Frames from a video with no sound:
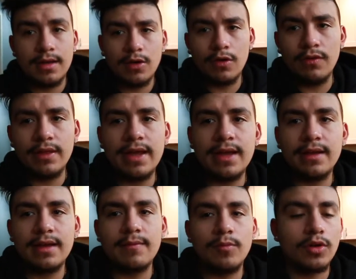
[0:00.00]
Hopefully I
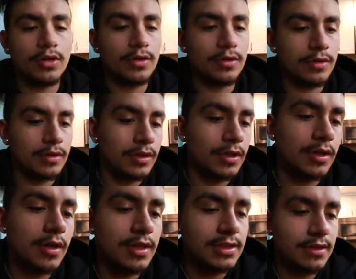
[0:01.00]
have more good
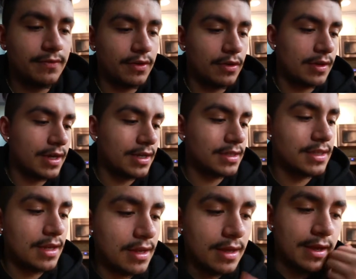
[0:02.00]
content for you guys,
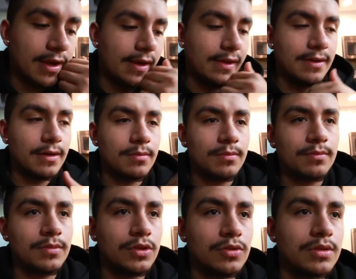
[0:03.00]
and
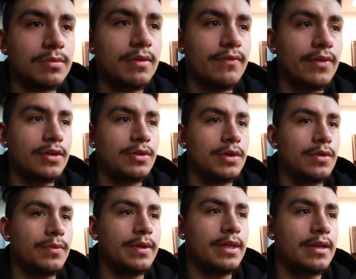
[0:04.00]
do something fun during the
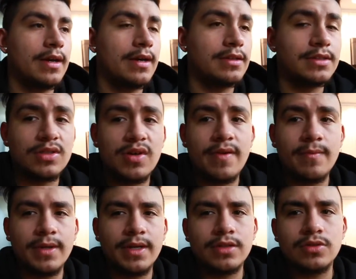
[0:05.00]
week. I still have
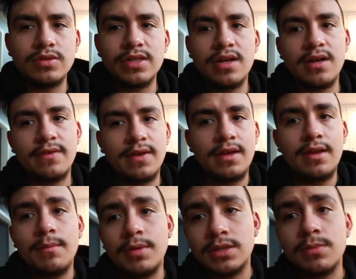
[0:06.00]
Monday and Tuesday off, but